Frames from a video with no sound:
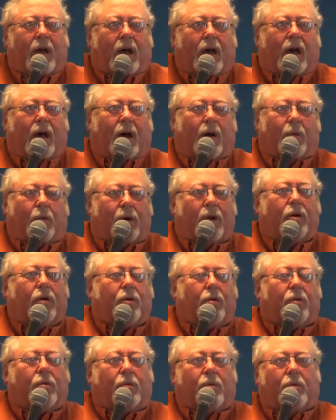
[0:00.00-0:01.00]
uh,
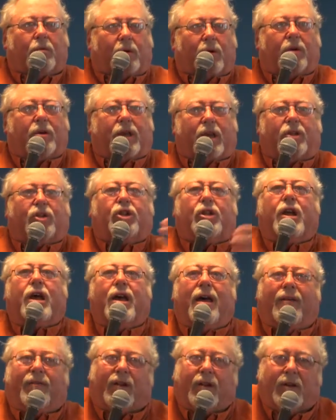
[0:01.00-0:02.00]
we'll we'll get you to
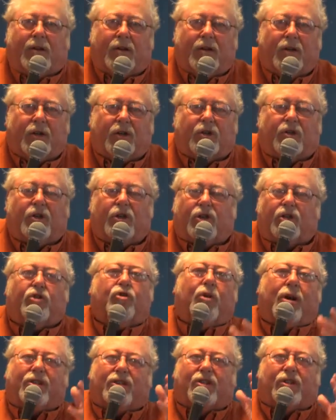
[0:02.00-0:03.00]
heaven. Just just
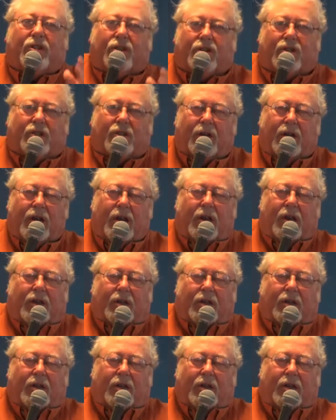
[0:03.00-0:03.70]
trust us.